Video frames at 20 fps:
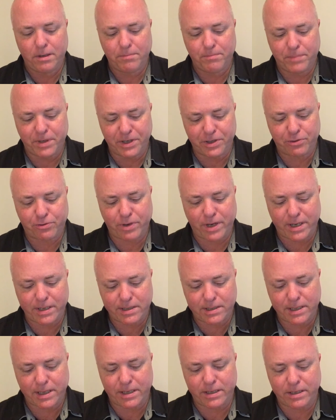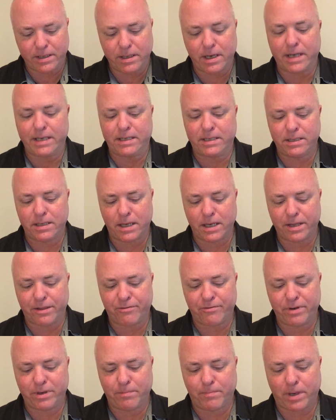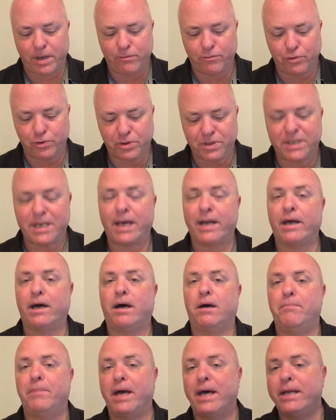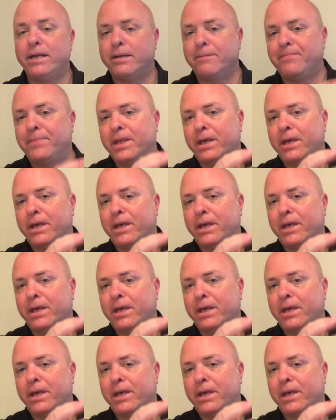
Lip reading: but translated in 1993 by Ruksana Ahmed.